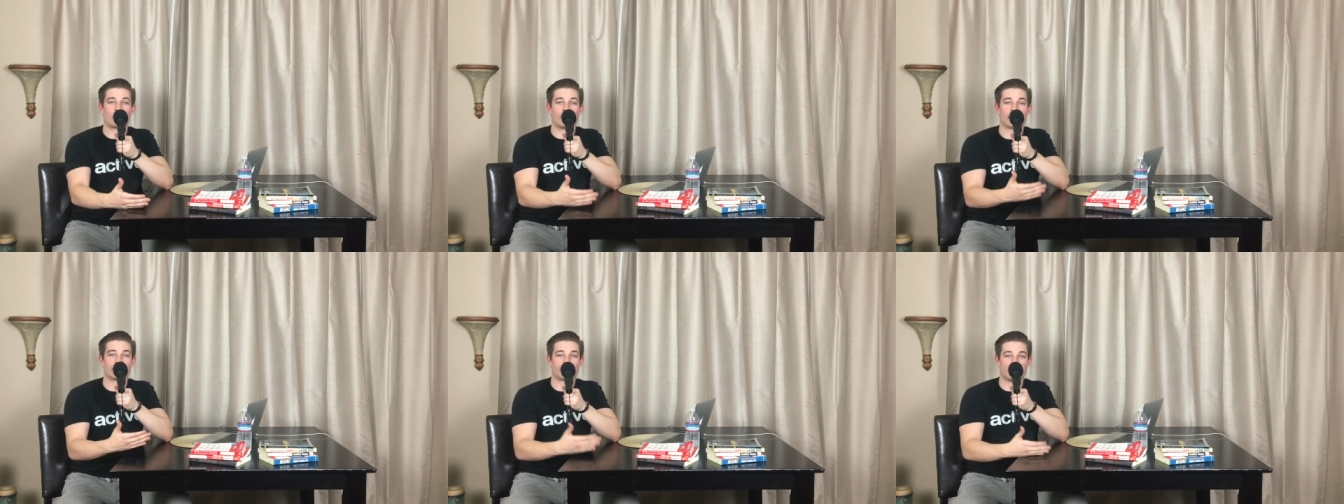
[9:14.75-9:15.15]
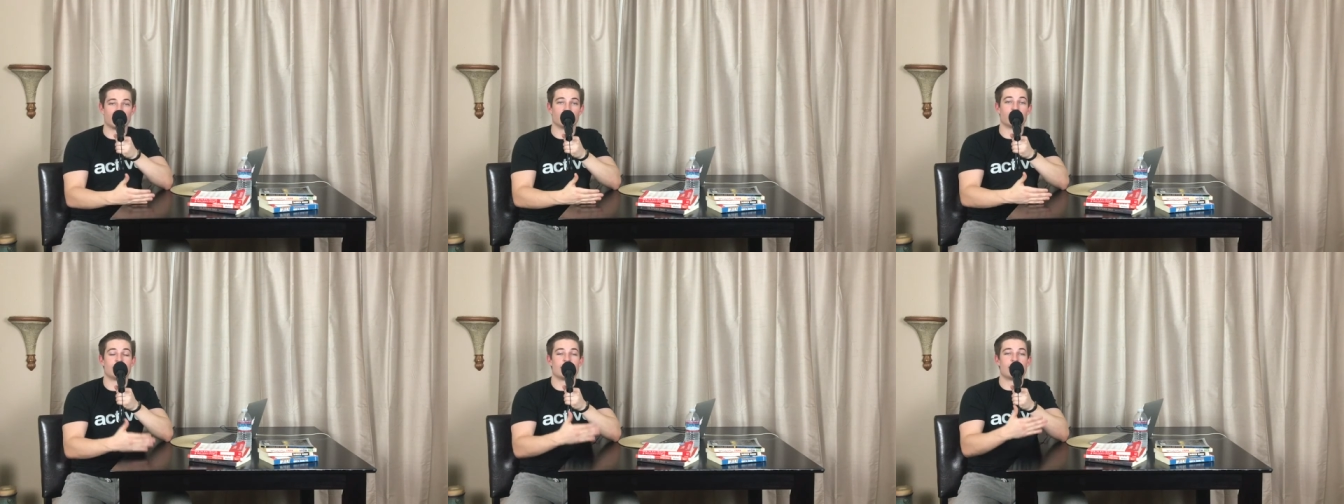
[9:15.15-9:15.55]
We're like,
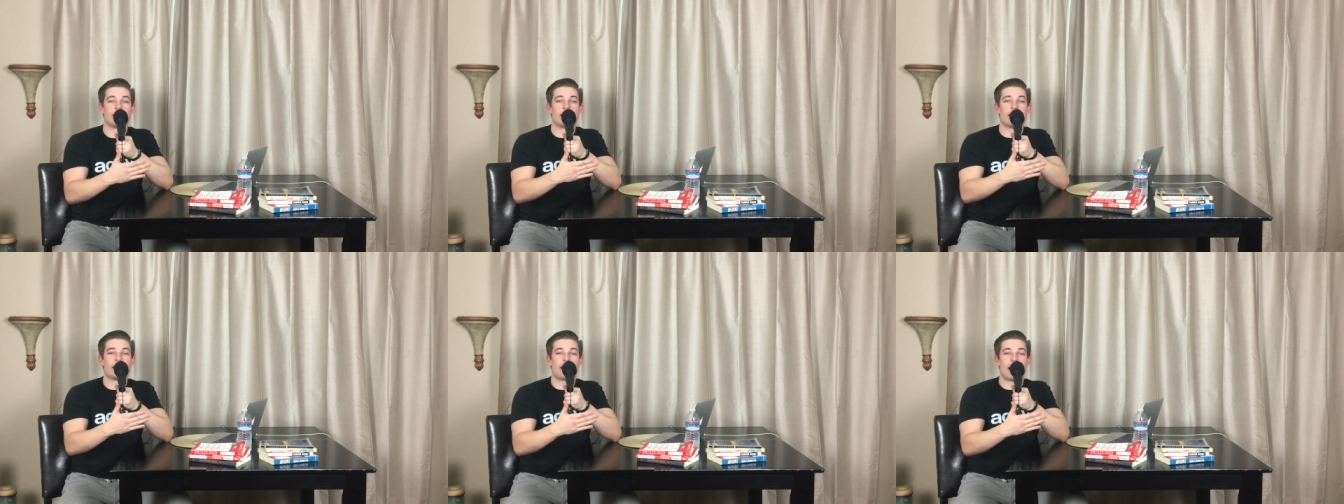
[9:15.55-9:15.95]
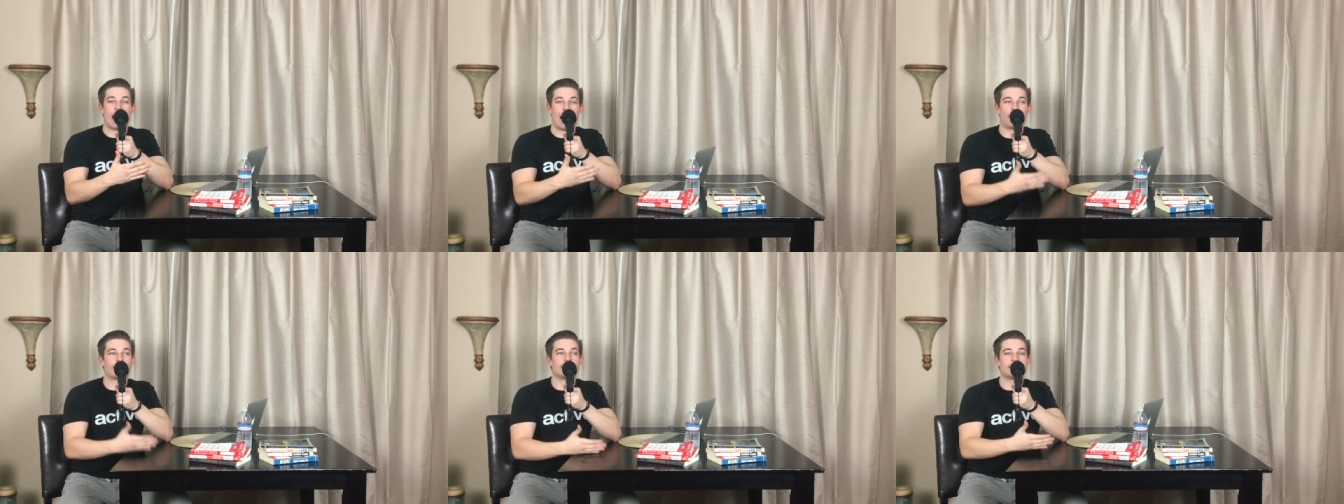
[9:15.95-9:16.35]
dude,
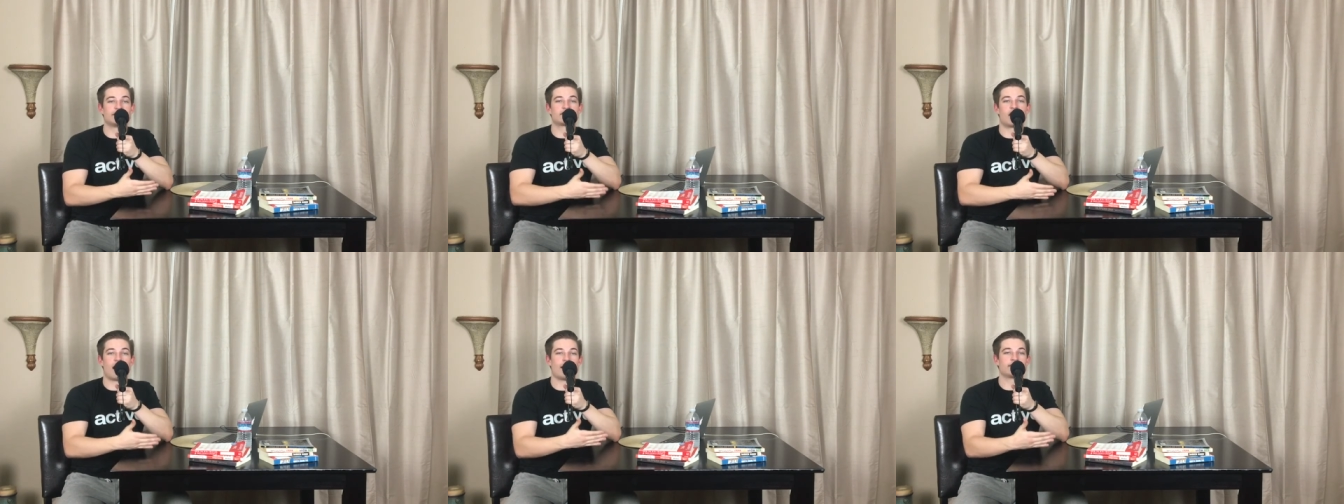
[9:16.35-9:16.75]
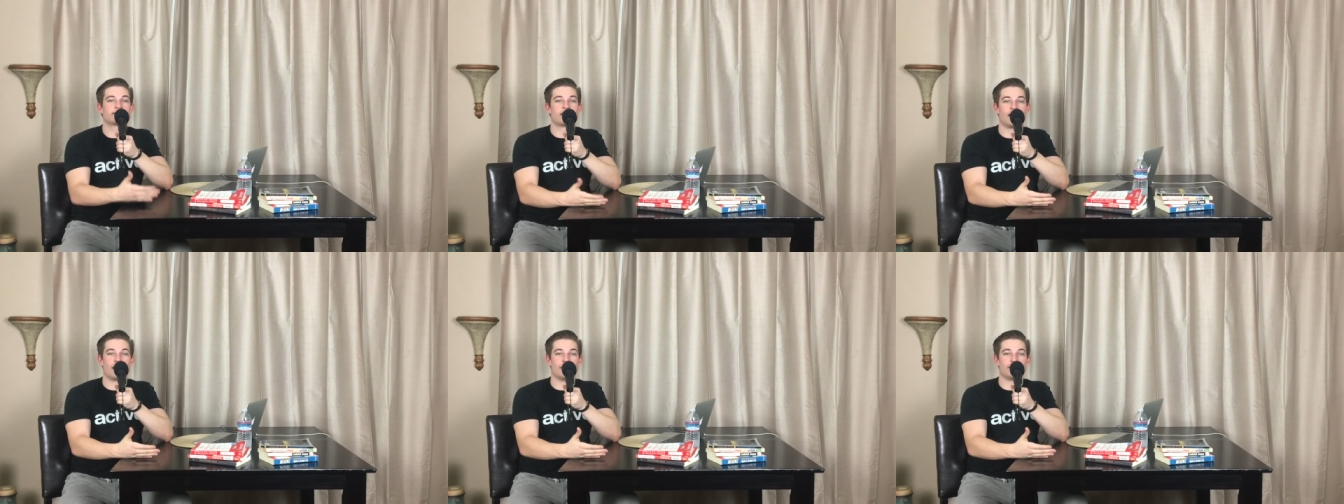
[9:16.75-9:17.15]
how did these cops
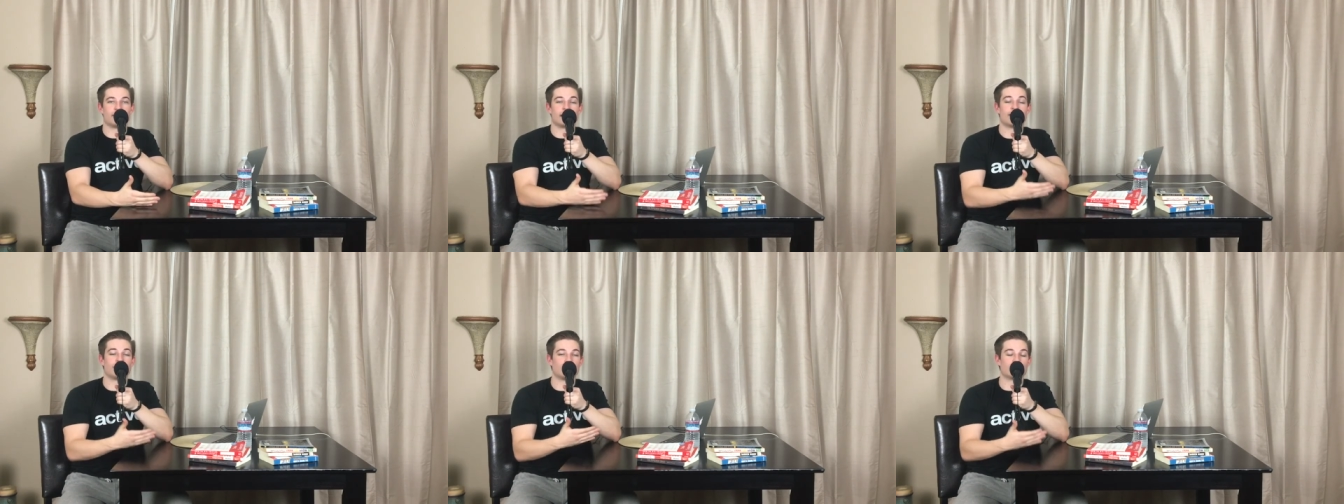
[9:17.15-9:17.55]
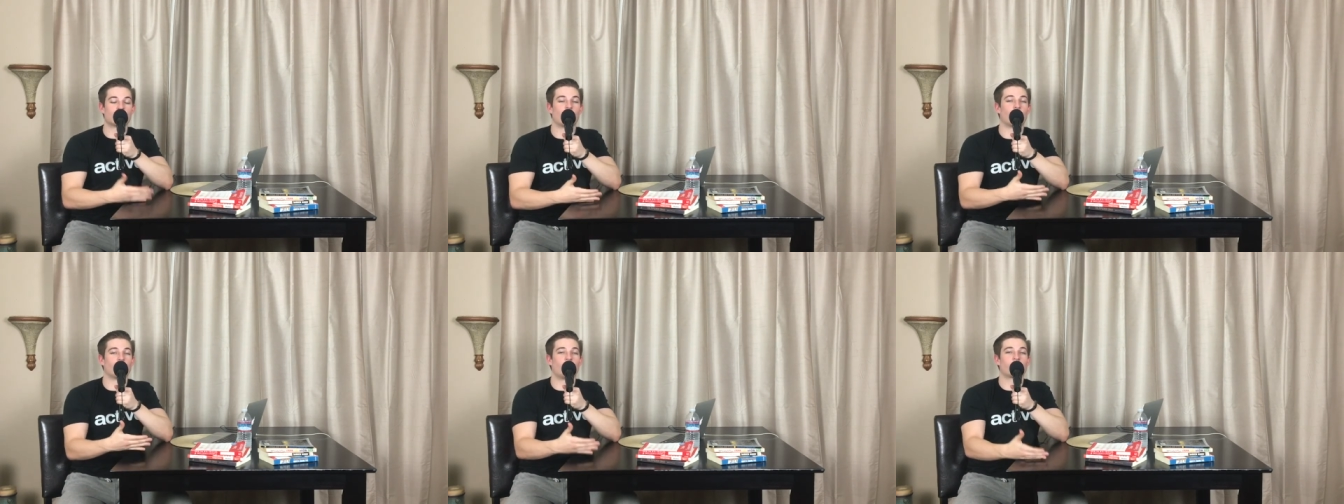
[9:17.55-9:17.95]
come if you
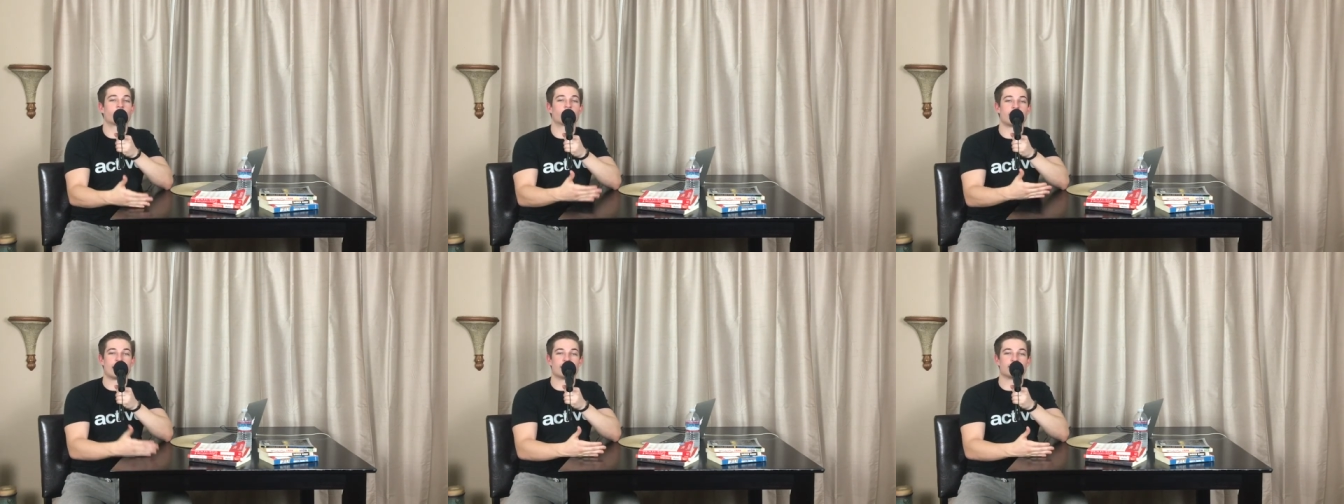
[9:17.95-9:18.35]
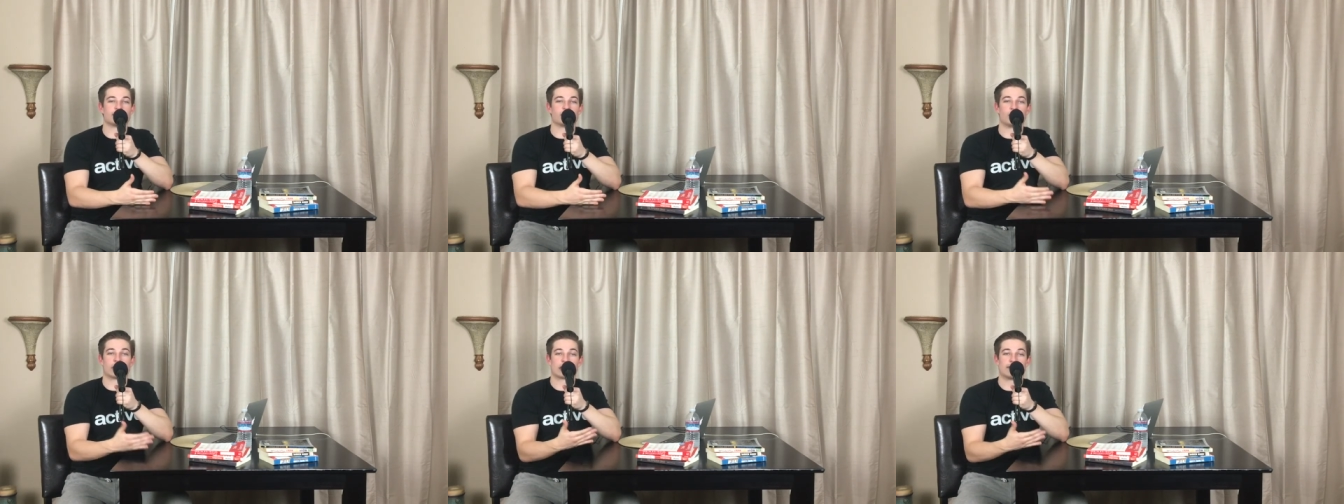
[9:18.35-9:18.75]
told all your neighbors
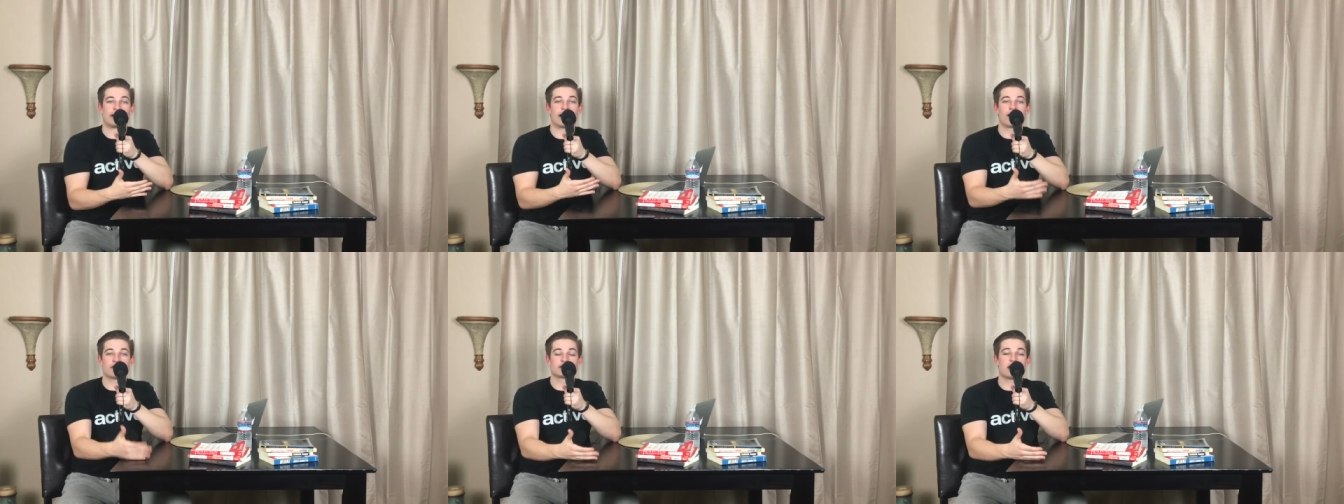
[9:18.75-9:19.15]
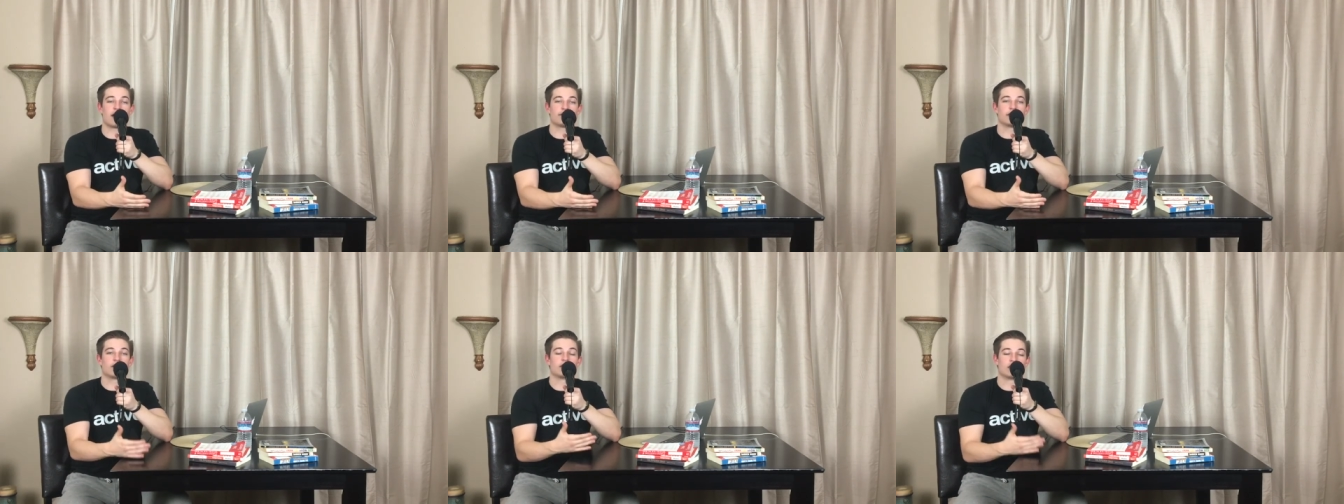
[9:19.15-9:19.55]
that we're going to be airsofting?